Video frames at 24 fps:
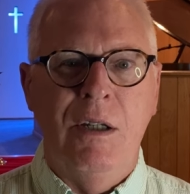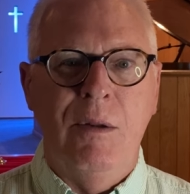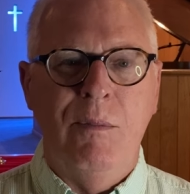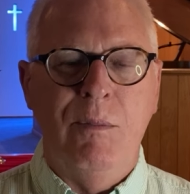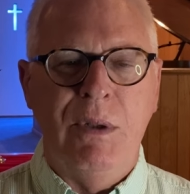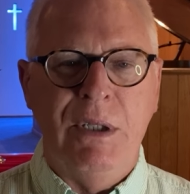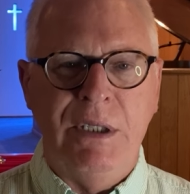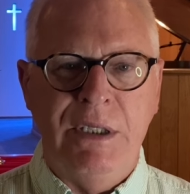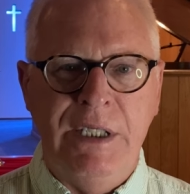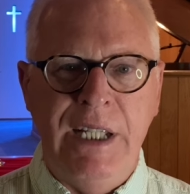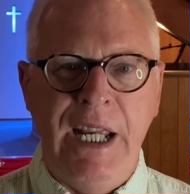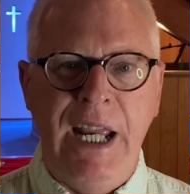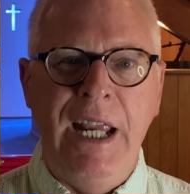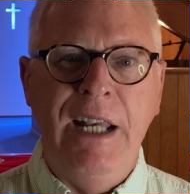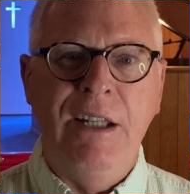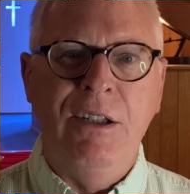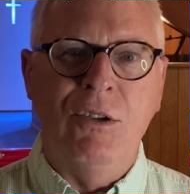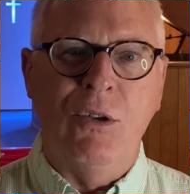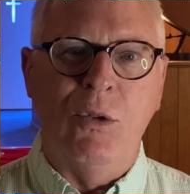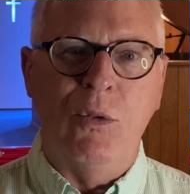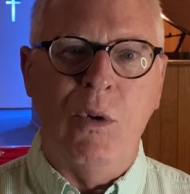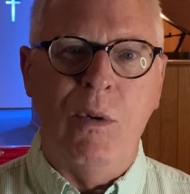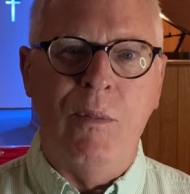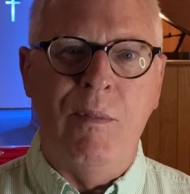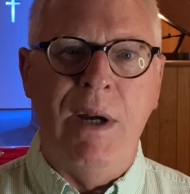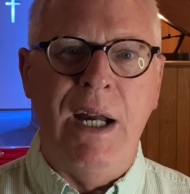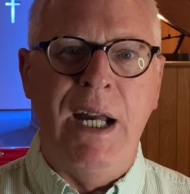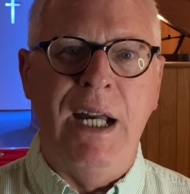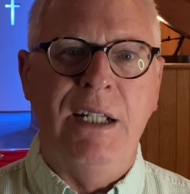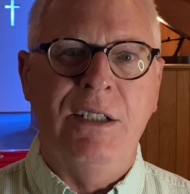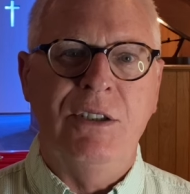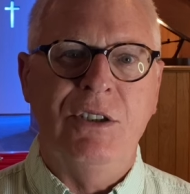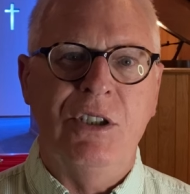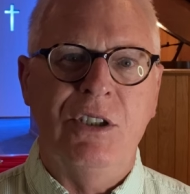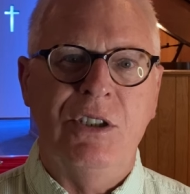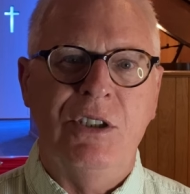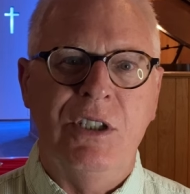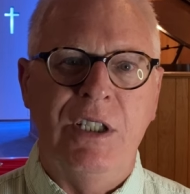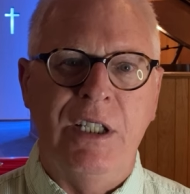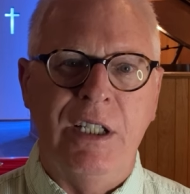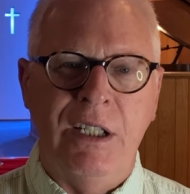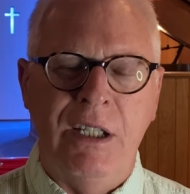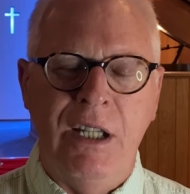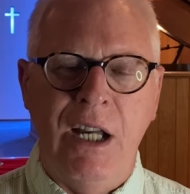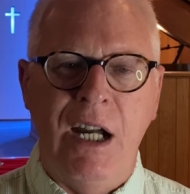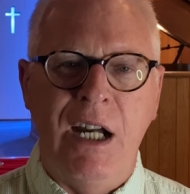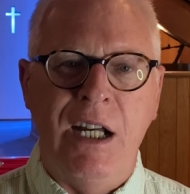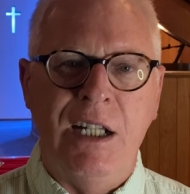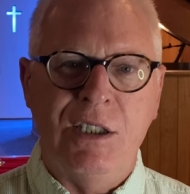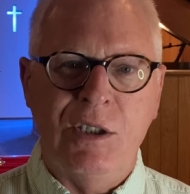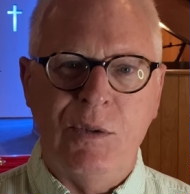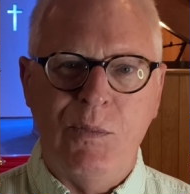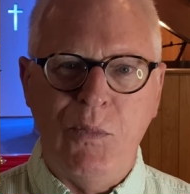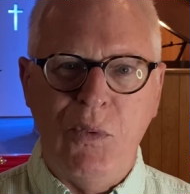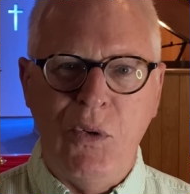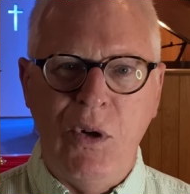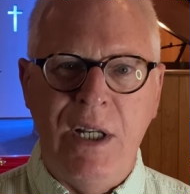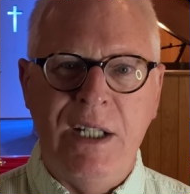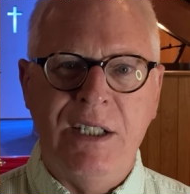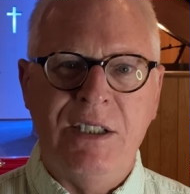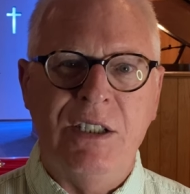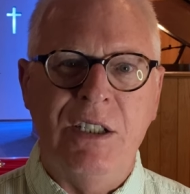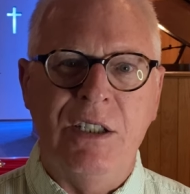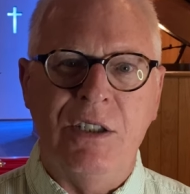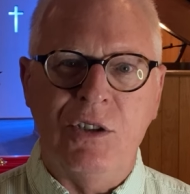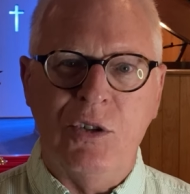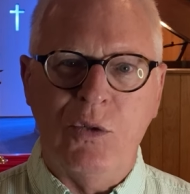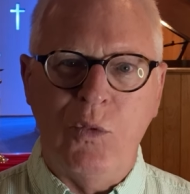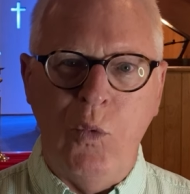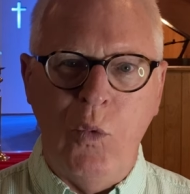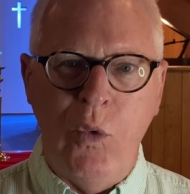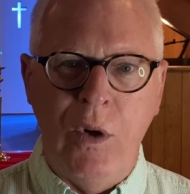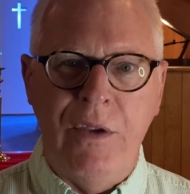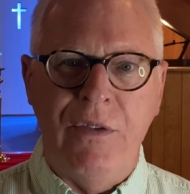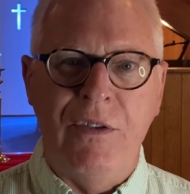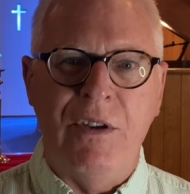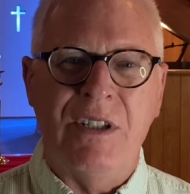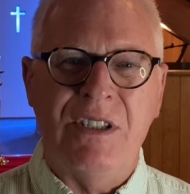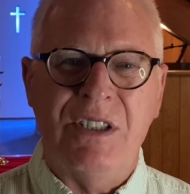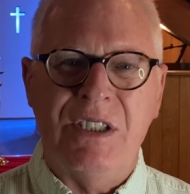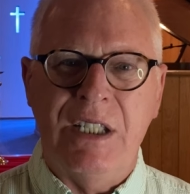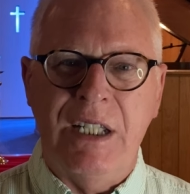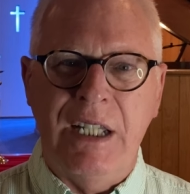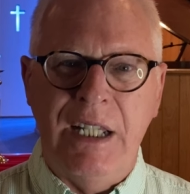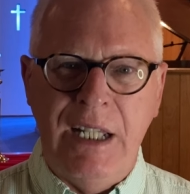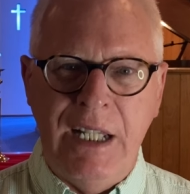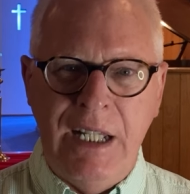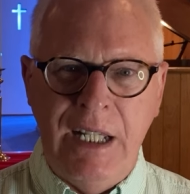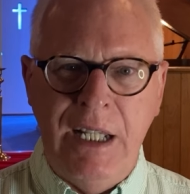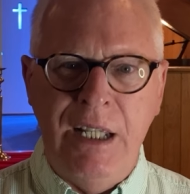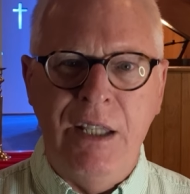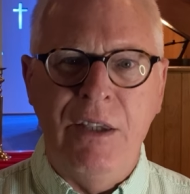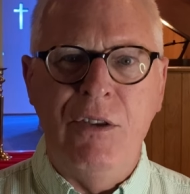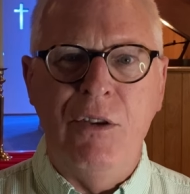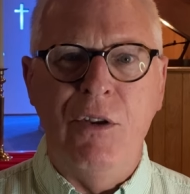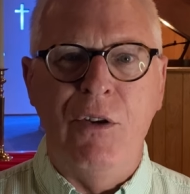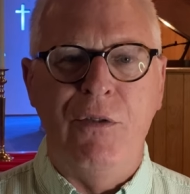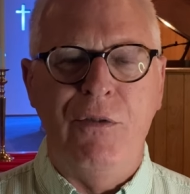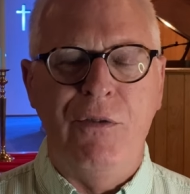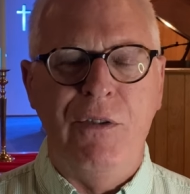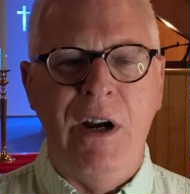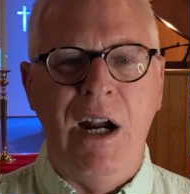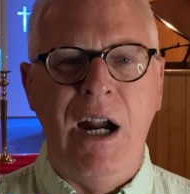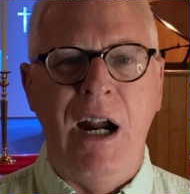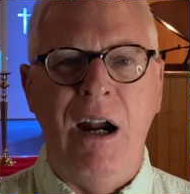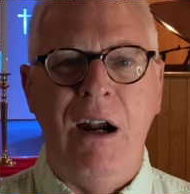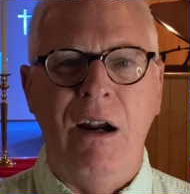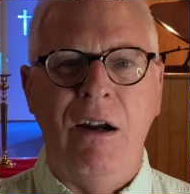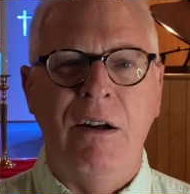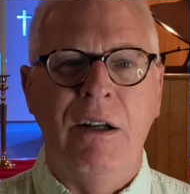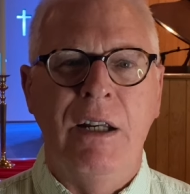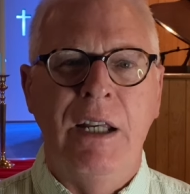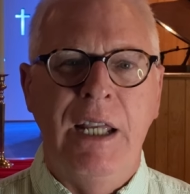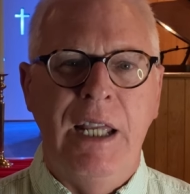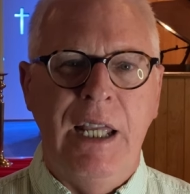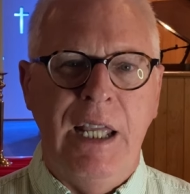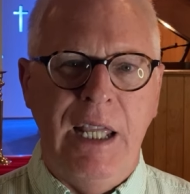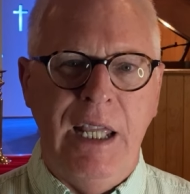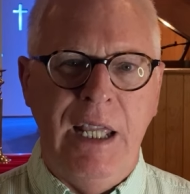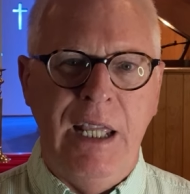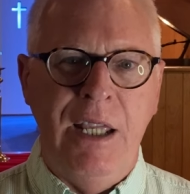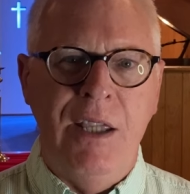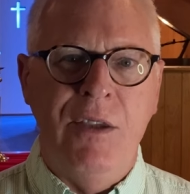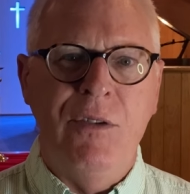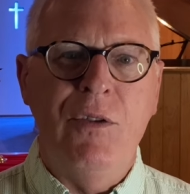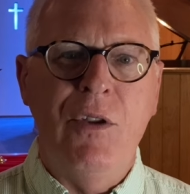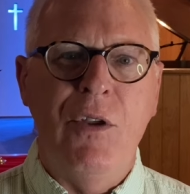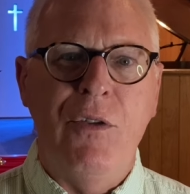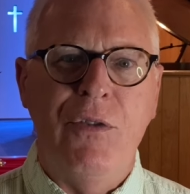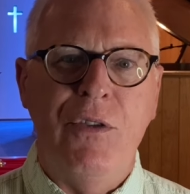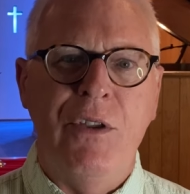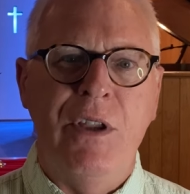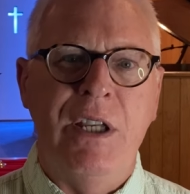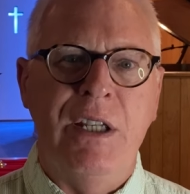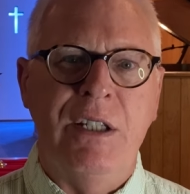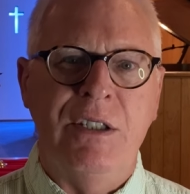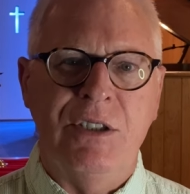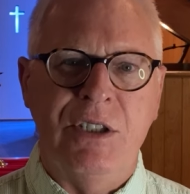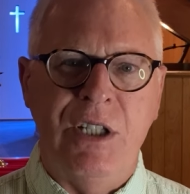But Daniel reminds us that God's presence with us in the fire, in the things